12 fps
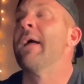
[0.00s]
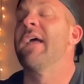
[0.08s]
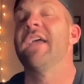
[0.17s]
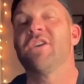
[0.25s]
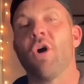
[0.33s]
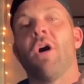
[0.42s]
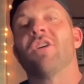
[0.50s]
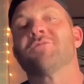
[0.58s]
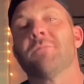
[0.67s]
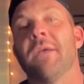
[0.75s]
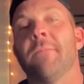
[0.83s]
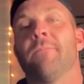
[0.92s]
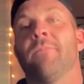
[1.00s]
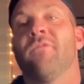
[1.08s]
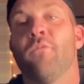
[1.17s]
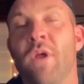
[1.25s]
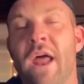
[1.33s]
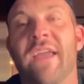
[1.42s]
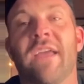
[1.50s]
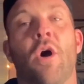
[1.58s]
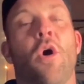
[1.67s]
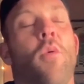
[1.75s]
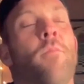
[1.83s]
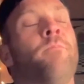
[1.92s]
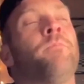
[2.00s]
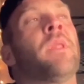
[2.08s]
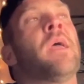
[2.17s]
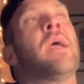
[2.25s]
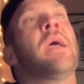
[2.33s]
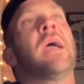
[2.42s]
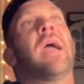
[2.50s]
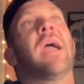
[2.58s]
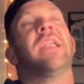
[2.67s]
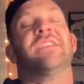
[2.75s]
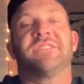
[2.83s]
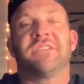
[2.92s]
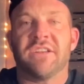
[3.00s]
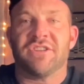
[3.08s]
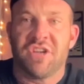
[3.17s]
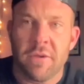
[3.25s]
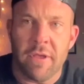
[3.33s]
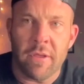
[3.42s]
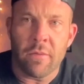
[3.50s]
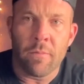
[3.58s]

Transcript: he calls me when I get home, and he said, Jimmy,